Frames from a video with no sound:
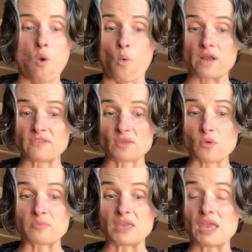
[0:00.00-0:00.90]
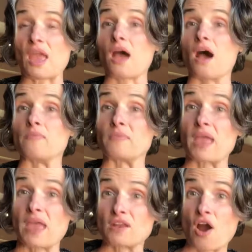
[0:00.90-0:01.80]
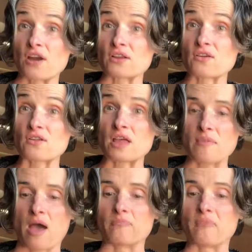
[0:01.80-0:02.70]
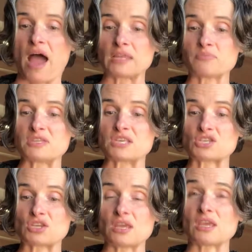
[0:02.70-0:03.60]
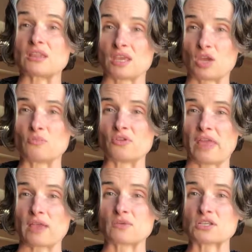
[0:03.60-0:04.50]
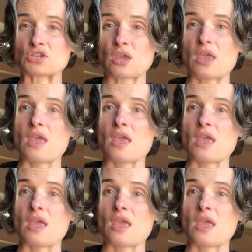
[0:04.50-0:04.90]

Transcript: One of them will be an article about body positioning in the Hebrew language.